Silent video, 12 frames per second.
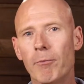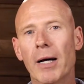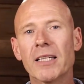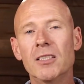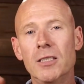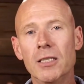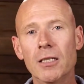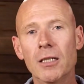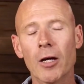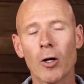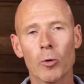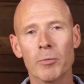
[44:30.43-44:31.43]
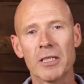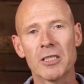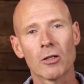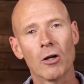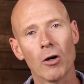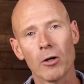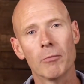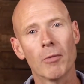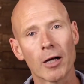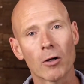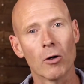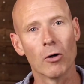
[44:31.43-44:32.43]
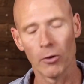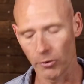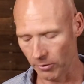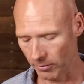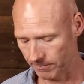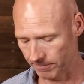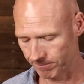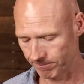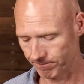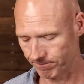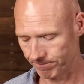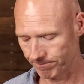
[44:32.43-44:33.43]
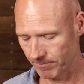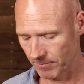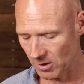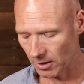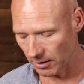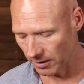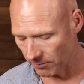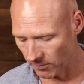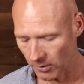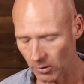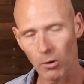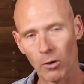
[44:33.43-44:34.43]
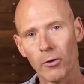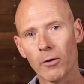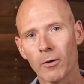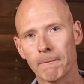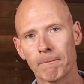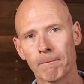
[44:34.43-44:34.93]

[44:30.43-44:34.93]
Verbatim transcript: but did it help me to honour my God, to live for God?